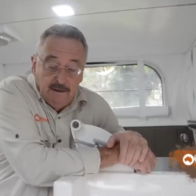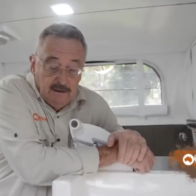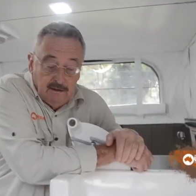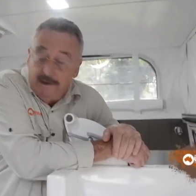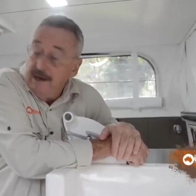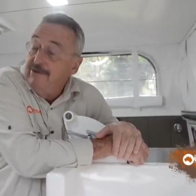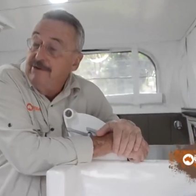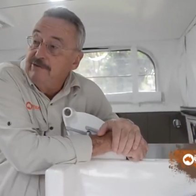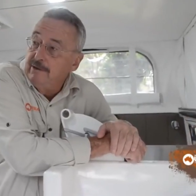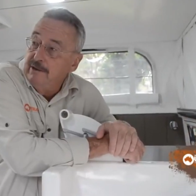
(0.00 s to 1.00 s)
Now I know
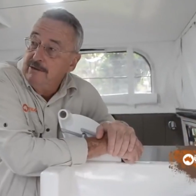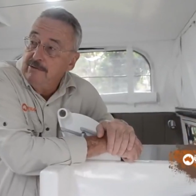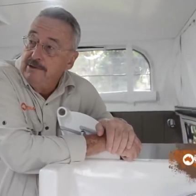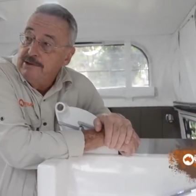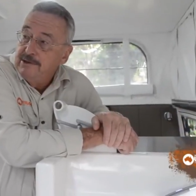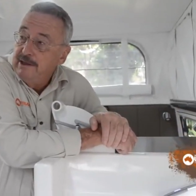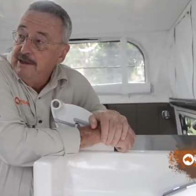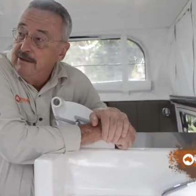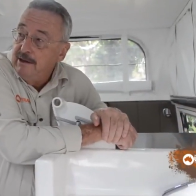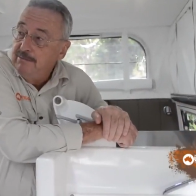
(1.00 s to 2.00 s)
there's a loo and a
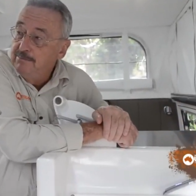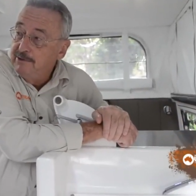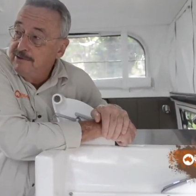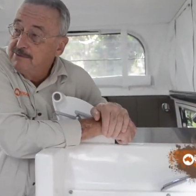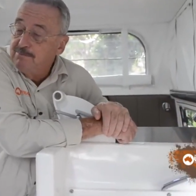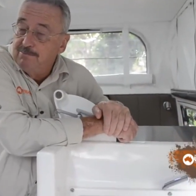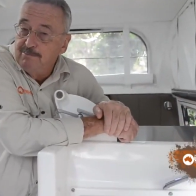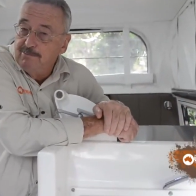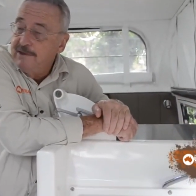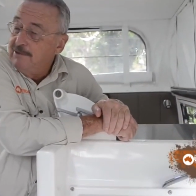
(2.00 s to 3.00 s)
shower, but it's
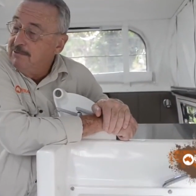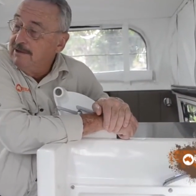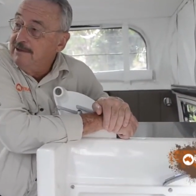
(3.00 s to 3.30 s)
pretty well